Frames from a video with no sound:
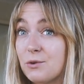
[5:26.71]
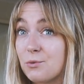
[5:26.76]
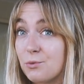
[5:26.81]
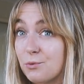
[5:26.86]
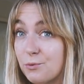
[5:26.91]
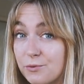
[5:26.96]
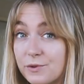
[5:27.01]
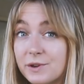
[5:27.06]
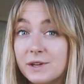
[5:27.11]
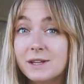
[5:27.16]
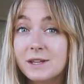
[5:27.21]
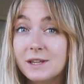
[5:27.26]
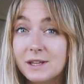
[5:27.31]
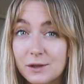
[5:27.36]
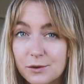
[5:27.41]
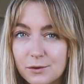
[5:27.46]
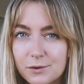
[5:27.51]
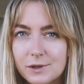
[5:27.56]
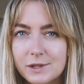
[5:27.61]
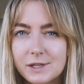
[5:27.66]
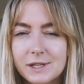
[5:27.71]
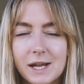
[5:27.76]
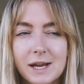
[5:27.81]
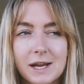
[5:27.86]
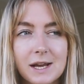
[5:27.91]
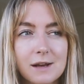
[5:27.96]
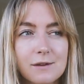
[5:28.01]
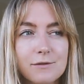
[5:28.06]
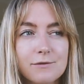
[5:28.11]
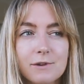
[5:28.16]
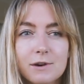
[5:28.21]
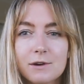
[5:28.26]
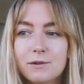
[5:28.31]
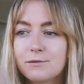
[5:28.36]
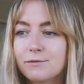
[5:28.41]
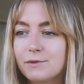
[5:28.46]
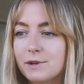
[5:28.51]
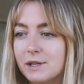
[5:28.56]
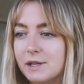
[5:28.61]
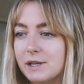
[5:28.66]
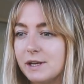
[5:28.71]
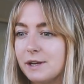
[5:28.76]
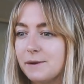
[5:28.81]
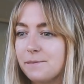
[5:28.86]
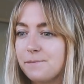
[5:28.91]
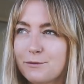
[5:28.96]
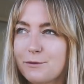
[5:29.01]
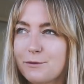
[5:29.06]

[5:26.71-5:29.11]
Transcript: really good. Like I felt really